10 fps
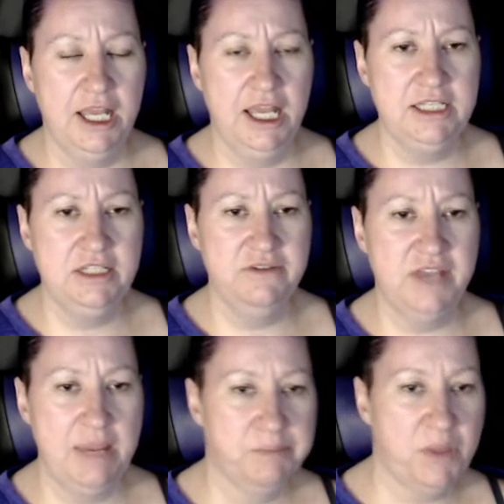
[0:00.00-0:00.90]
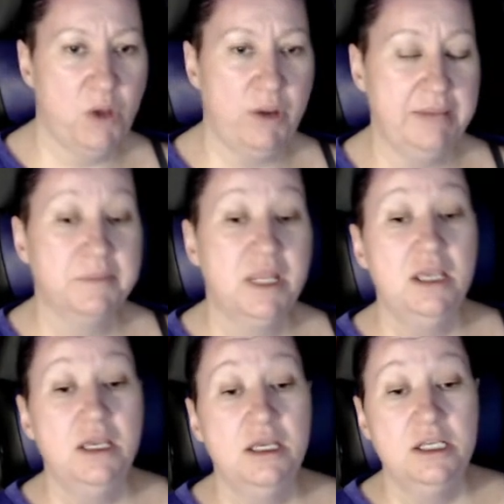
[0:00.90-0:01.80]
end of game. Okay.
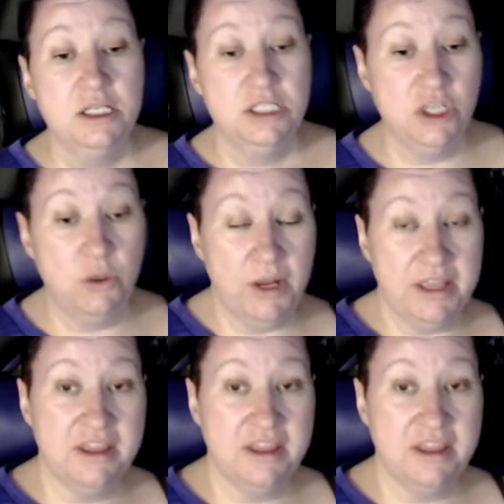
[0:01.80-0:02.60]
So what